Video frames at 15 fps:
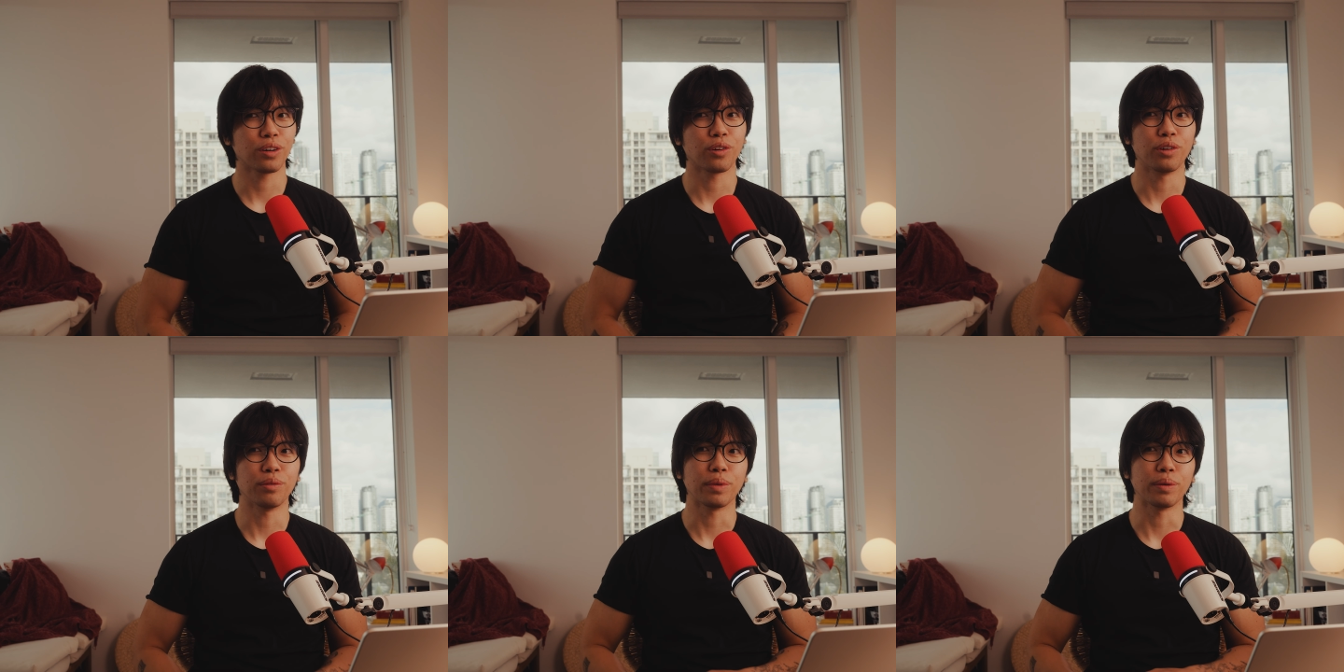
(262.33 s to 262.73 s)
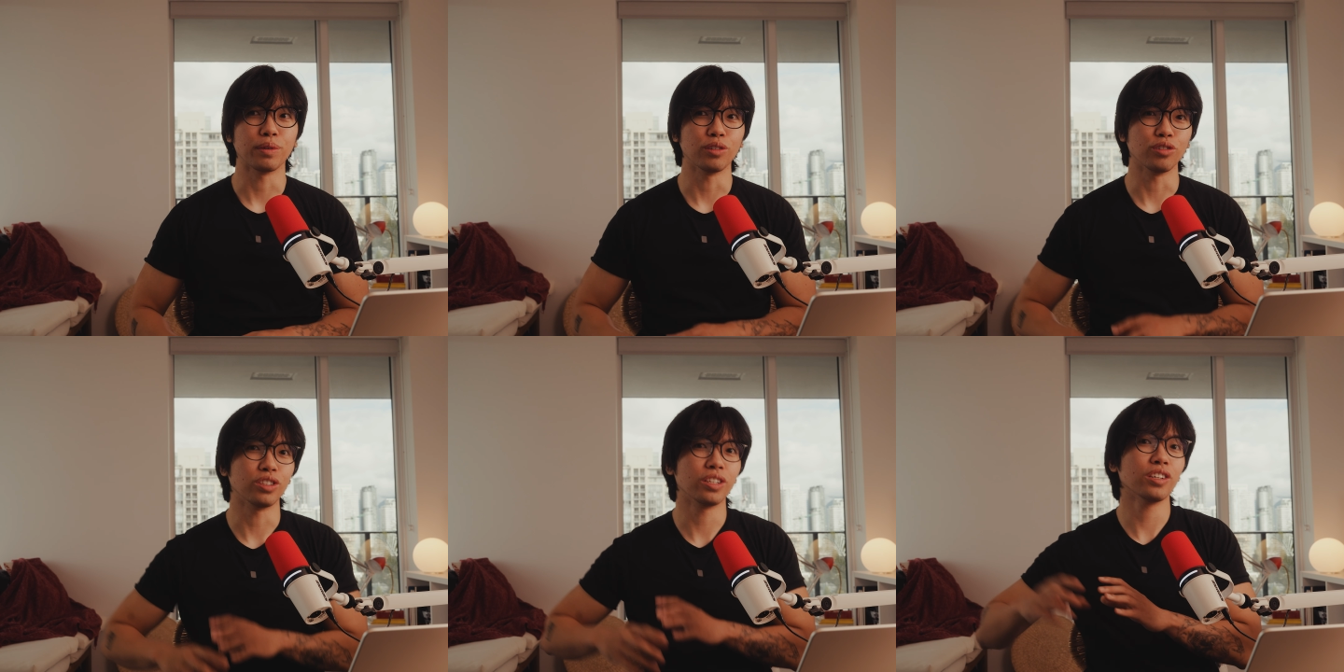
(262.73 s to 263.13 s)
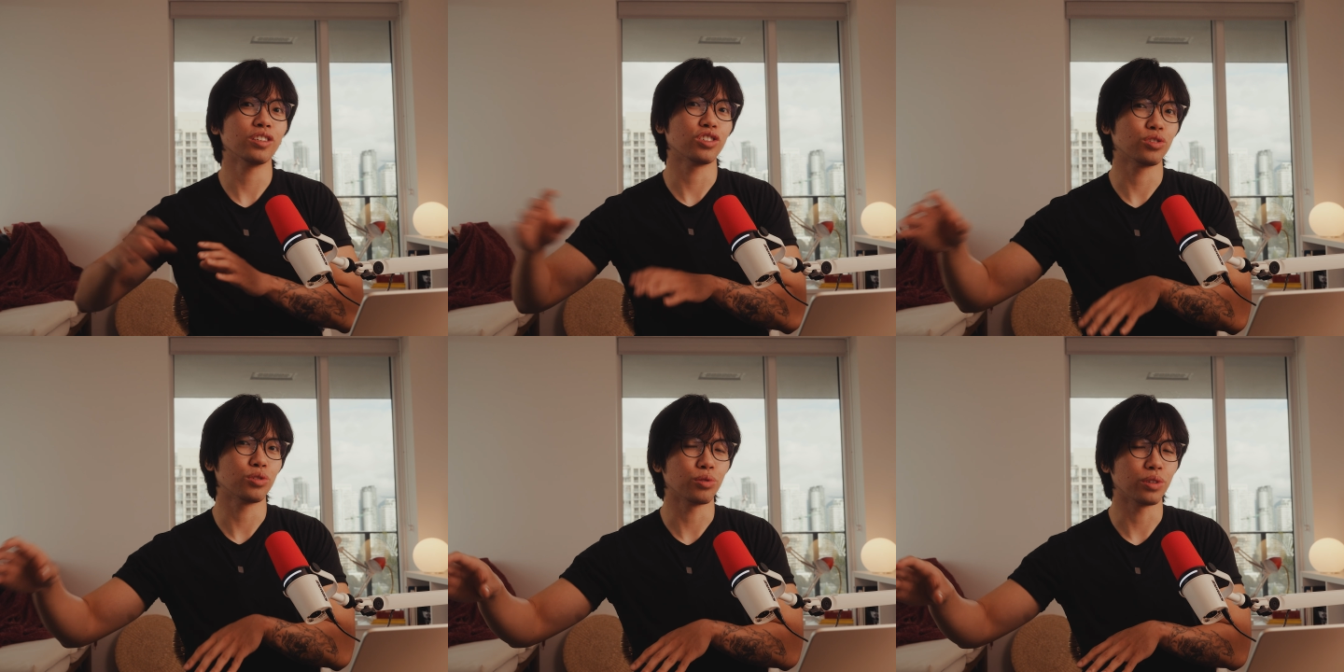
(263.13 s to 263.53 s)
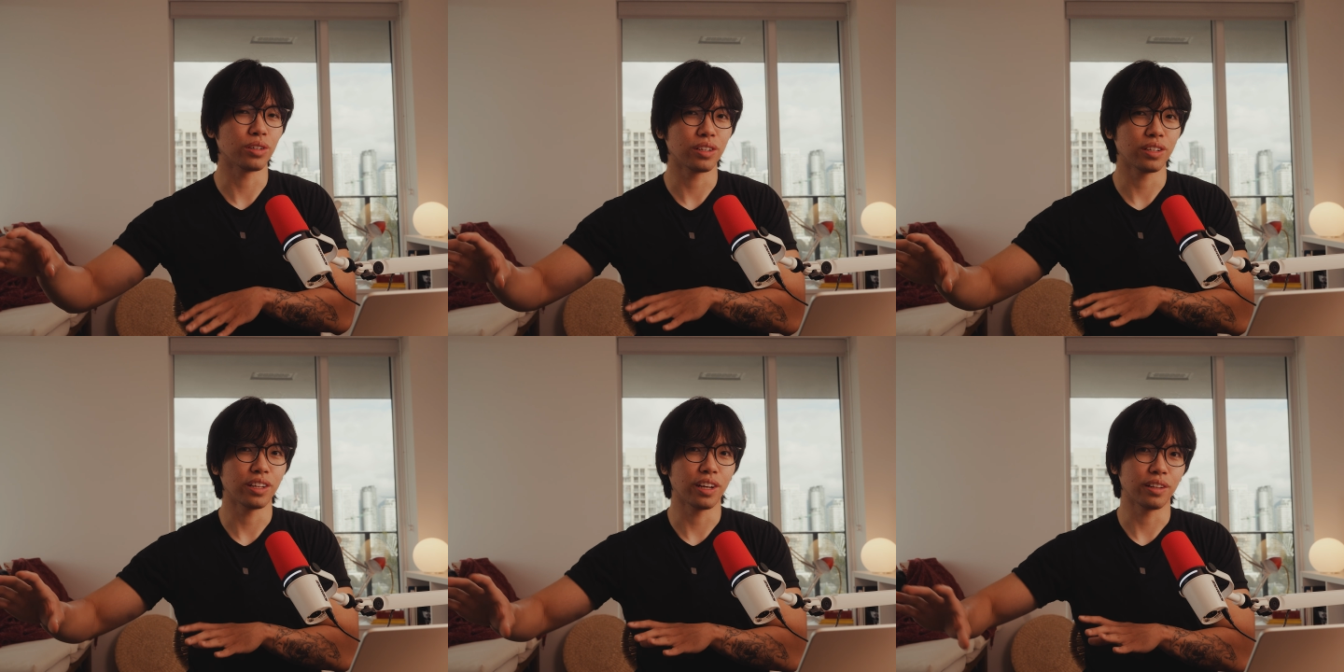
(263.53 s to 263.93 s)
or maybe you did shoot
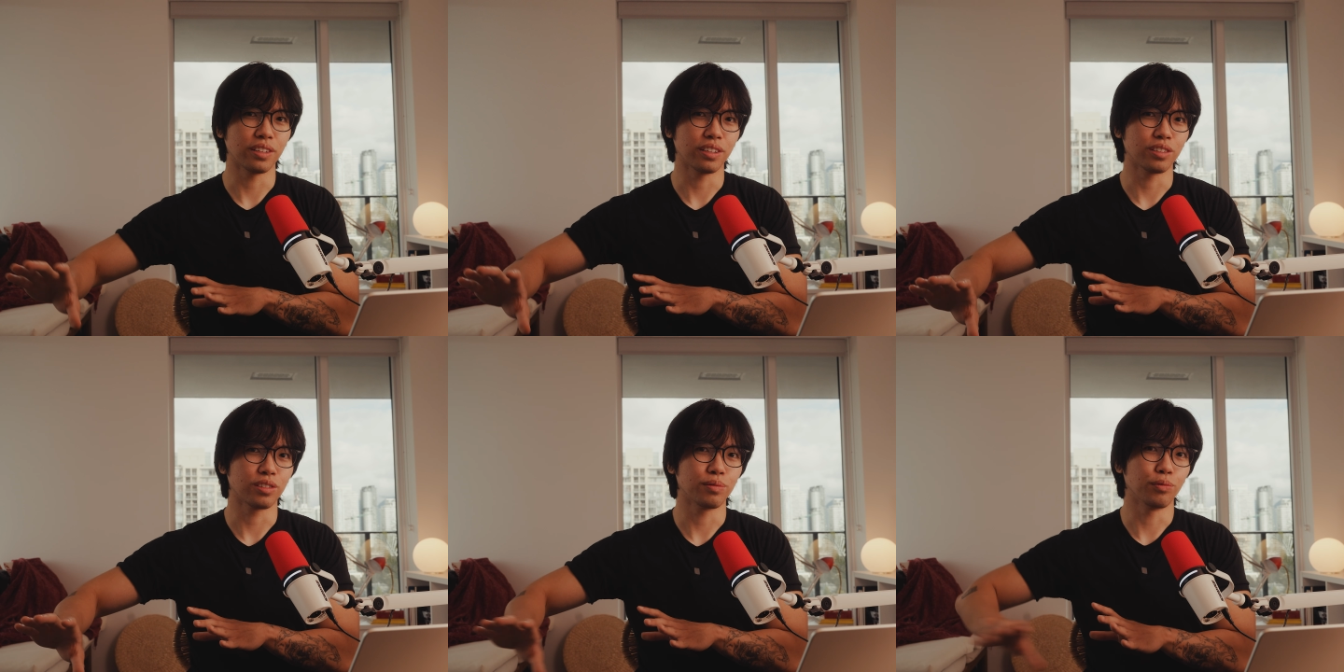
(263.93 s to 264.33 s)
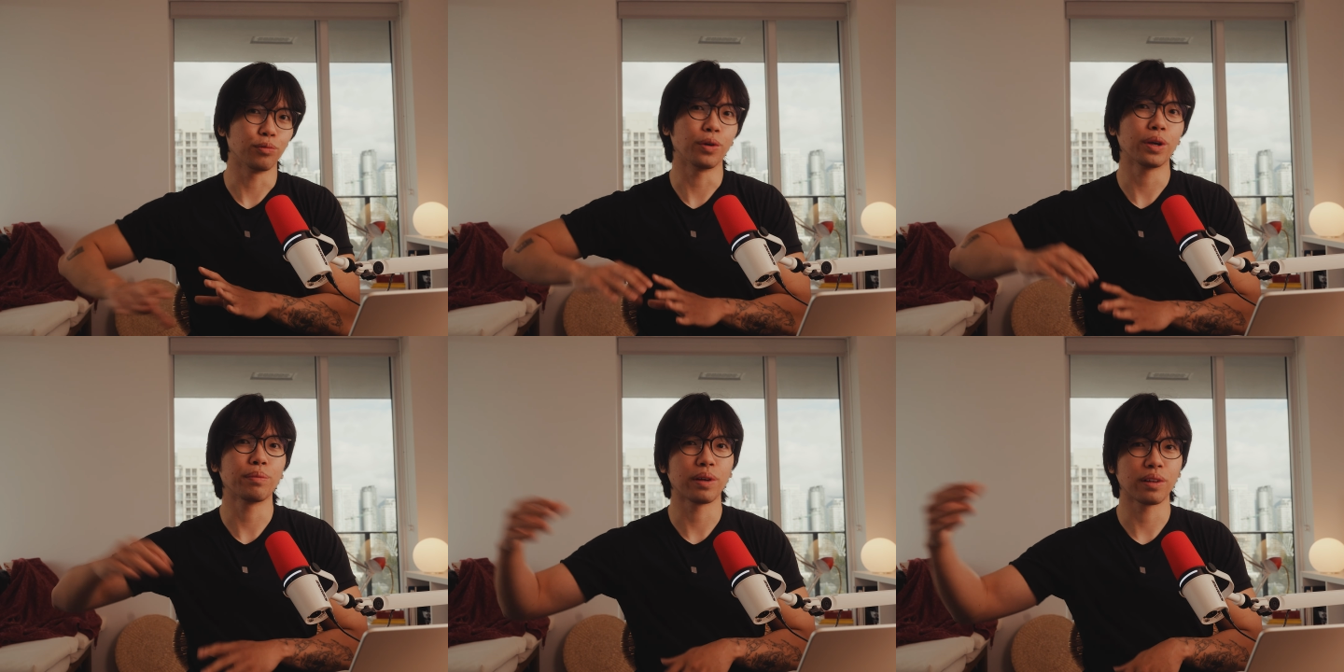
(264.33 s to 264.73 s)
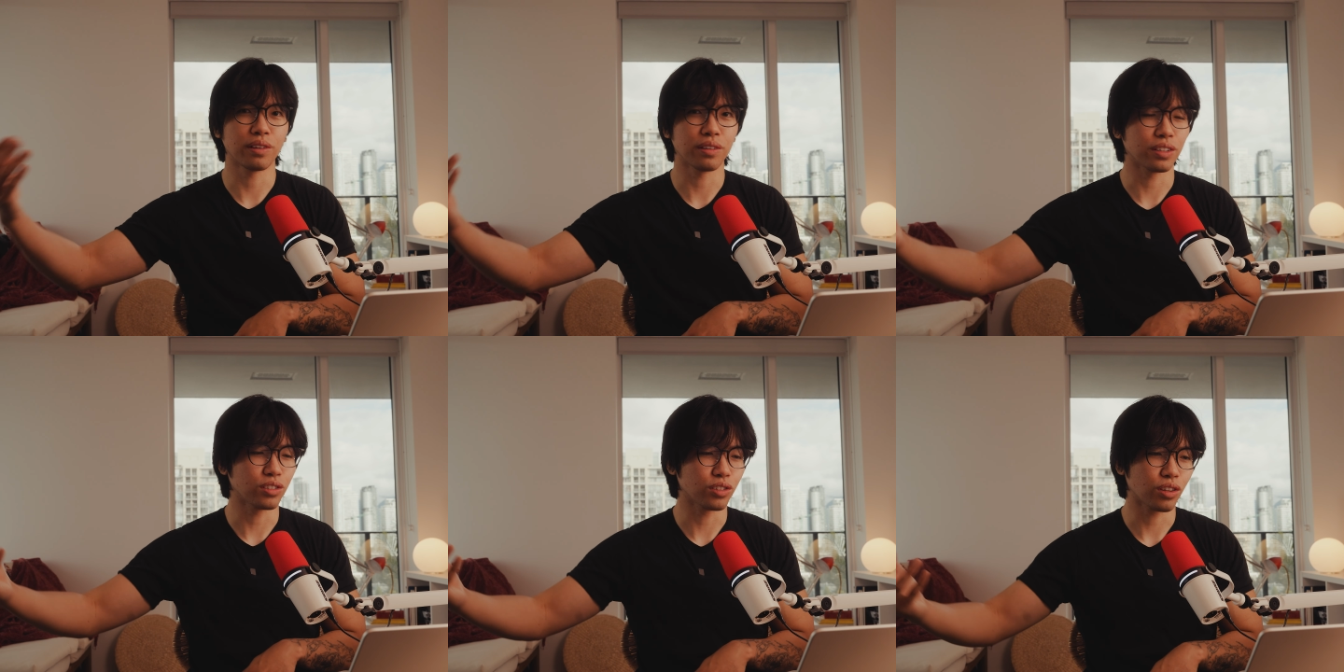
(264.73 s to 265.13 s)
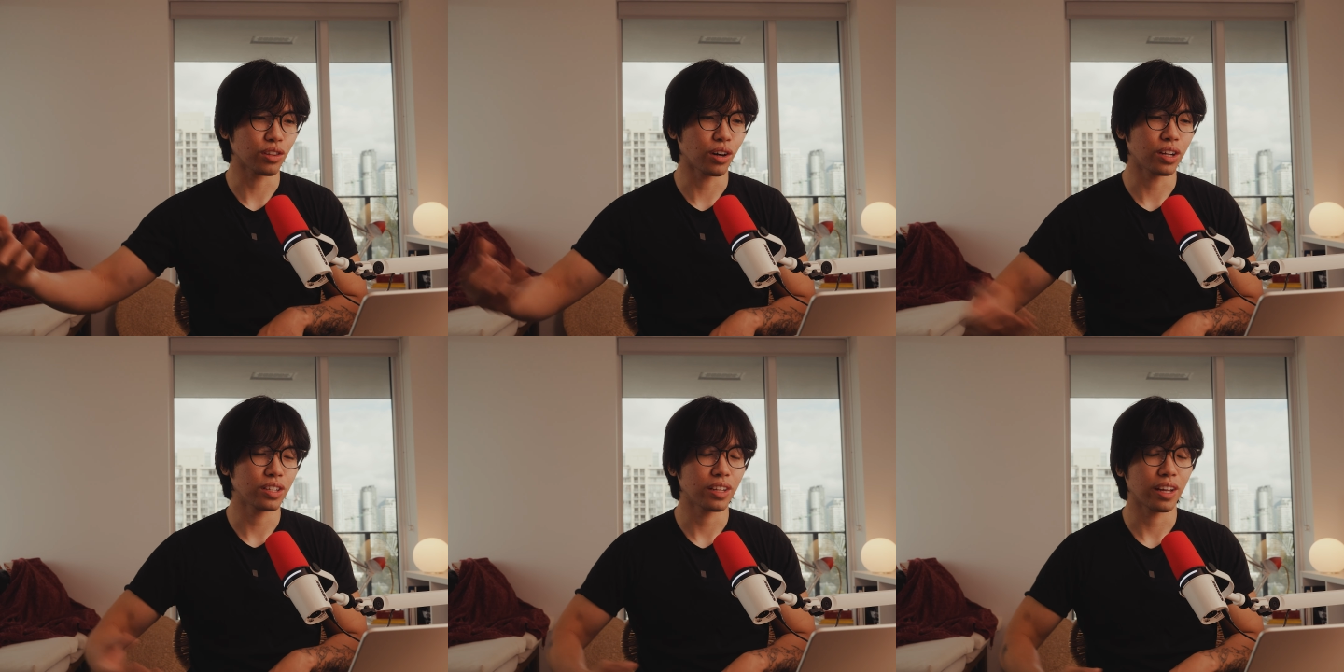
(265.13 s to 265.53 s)
it and it's way better than you thought.